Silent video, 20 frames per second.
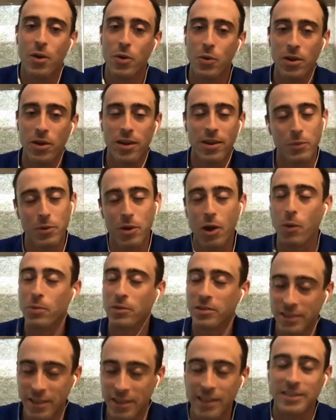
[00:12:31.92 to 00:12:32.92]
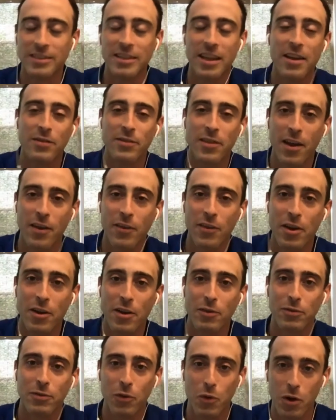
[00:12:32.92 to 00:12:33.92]
we hope you stay safe down there
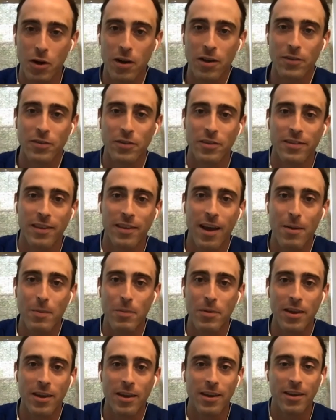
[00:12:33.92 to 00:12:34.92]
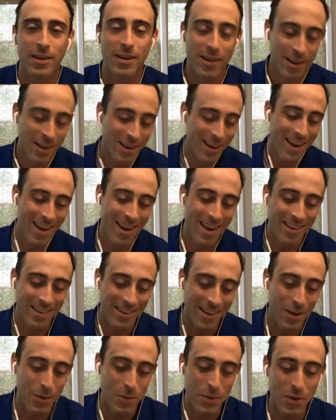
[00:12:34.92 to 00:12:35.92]
in Florida for the time being.
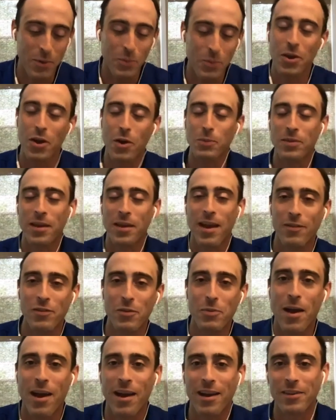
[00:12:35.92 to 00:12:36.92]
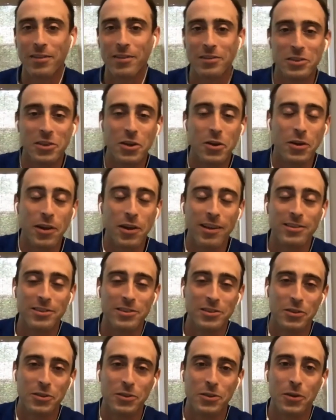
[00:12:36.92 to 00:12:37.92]
And we hope to have you back on the show again
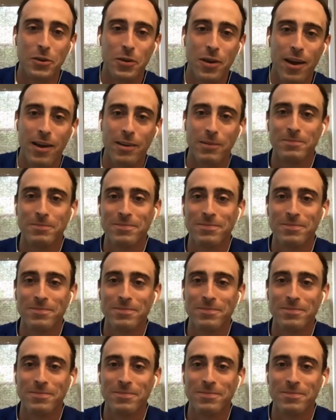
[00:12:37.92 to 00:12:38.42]
soon, okay?